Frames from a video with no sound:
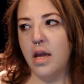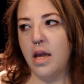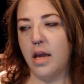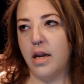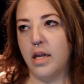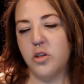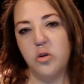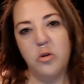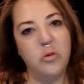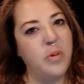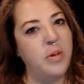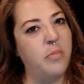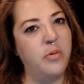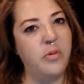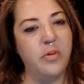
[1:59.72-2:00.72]
And I told
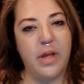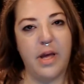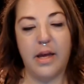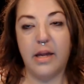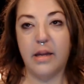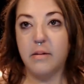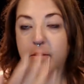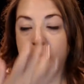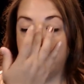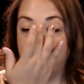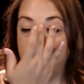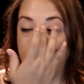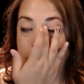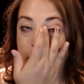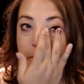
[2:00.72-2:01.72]
people that
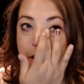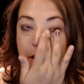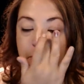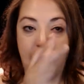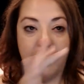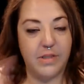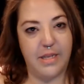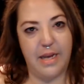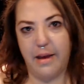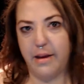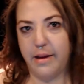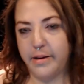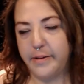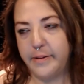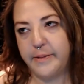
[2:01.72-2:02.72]
I don't have a
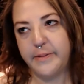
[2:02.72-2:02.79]
dad,